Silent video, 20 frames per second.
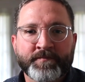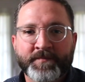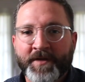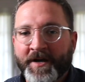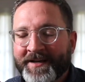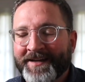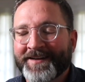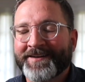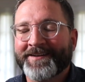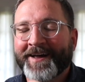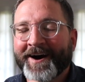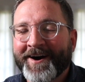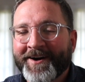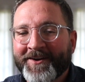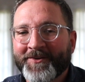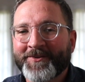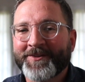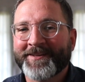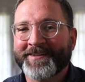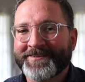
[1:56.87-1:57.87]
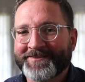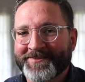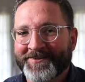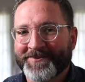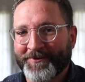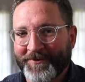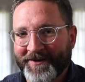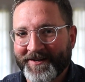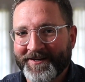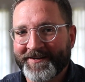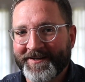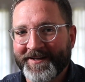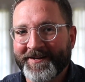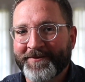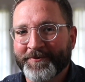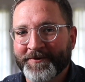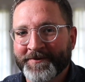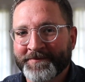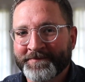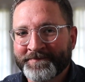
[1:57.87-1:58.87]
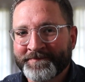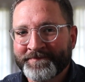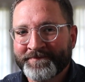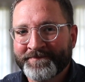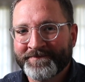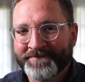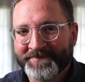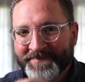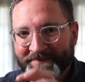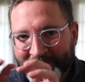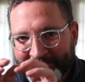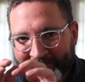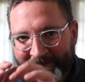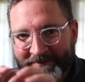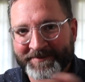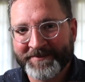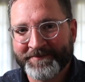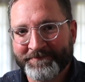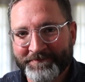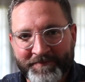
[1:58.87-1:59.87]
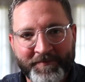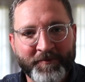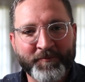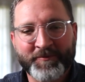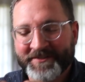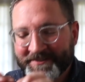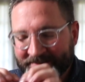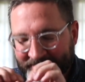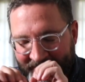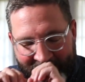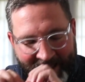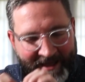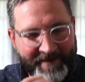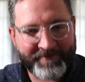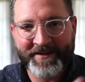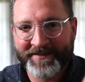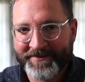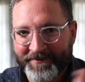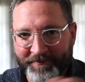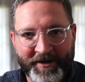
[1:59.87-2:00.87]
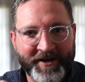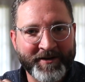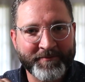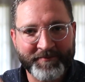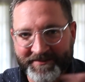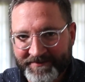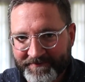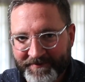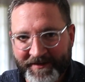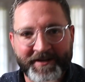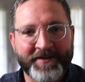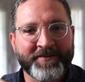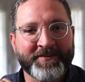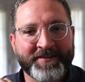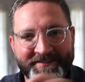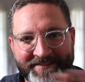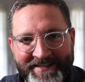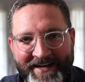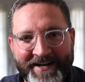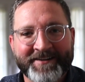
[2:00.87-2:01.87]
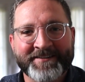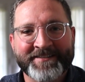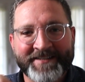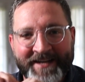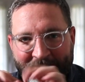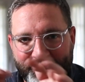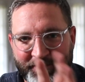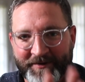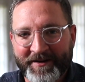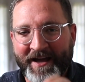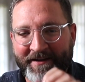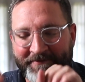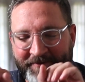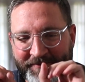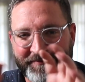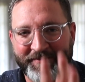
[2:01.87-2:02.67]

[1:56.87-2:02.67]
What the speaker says: Again, not all leads are created equal. We're just going to have that at the bottom of this video the entire time, or have it